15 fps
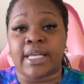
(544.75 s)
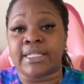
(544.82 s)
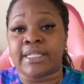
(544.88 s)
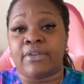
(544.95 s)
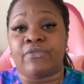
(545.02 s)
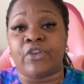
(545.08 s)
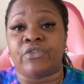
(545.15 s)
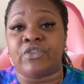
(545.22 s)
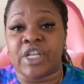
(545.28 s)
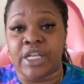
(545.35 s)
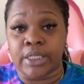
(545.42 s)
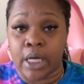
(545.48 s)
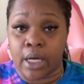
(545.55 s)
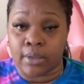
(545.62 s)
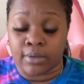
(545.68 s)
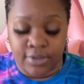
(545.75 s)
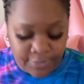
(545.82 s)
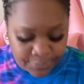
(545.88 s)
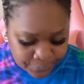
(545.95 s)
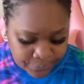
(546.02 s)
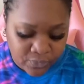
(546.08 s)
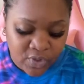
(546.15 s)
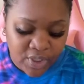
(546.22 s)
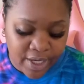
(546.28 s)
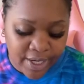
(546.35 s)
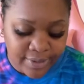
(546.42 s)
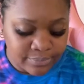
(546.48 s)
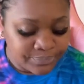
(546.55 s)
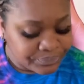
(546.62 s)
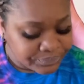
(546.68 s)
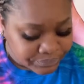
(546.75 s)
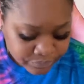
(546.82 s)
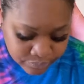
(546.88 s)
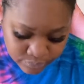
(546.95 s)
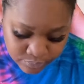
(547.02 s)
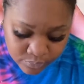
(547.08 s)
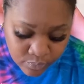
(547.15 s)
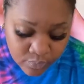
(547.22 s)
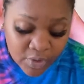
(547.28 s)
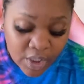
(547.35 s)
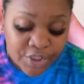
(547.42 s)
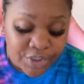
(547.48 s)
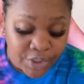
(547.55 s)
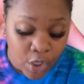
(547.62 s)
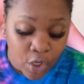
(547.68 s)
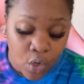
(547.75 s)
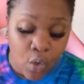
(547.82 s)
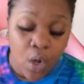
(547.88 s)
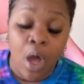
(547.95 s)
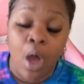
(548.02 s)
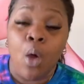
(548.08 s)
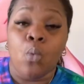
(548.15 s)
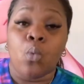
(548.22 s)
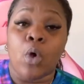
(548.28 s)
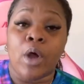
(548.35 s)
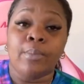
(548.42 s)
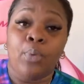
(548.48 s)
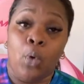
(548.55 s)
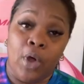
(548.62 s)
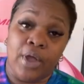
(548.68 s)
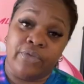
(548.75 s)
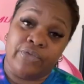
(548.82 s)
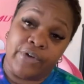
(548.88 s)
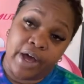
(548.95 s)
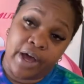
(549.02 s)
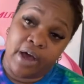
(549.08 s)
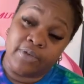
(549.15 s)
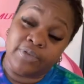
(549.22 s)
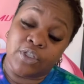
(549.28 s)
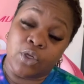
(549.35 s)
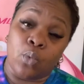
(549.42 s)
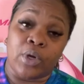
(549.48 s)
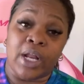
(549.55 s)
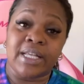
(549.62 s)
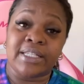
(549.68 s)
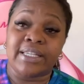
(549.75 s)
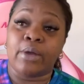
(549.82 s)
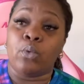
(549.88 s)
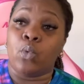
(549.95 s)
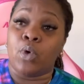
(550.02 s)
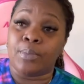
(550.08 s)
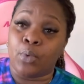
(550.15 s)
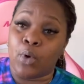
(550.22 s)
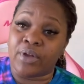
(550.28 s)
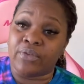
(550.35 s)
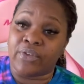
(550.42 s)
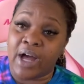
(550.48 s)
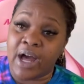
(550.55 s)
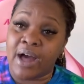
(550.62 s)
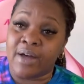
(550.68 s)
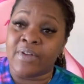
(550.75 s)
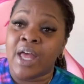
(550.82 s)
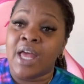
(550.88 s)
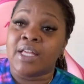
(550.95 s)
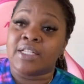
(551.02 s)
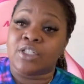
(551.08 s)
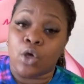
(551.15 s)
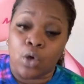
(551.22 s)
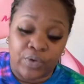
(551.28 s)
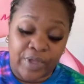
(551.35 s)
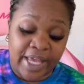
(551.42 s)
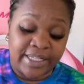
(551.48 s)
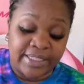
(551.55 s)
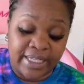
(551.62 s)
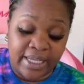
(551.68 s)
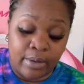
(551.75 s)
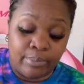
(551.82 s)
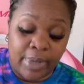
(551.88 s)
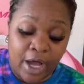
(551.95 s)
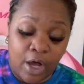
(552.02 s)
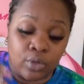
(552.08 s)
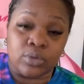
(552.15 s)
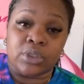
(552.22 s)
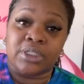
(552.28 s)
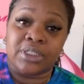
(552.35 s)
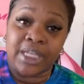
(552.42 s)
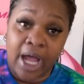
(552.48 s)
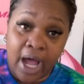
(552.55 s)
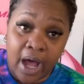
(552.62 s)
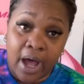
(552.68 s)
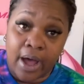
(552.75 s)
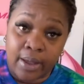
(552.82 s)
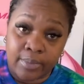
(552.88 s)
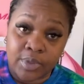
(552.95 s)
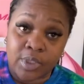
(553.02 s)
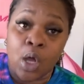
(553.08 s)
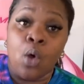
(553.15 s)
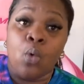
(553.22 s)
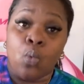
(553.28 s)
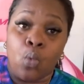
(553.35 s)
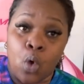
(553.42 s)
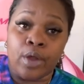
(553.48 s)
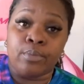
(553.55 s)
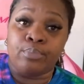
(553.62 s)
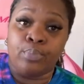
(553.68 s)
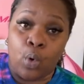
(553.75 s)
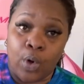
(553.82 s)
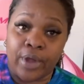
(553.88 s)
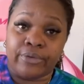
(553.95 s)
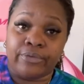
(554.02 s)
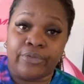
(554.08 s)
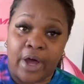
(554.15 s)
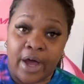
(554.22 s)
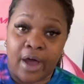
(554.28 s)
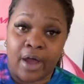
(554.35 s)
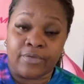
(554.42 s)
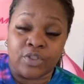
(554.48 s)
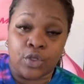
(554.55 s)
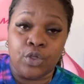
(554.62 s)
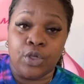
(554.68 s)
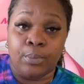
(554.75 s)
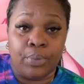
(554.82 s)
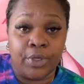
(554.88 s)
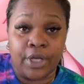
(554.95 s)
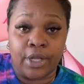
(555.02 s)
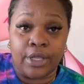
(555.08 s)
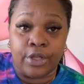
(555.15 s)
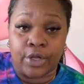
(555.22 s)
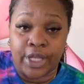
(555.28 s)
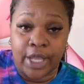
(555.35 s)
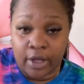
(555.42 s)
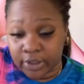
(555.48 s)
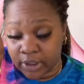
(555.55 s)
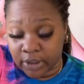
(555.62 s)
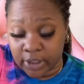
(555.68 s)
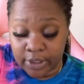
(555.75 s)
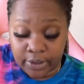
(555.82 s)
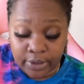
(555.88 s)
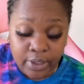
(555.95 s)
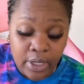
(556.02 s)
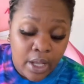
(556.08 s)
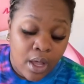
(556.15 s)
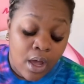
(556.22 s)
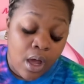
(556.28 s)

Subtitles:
That's at $15, okay? So 1.5, so when I say 1.5, so that's the amount times 1.5. So you can put it in your calculator.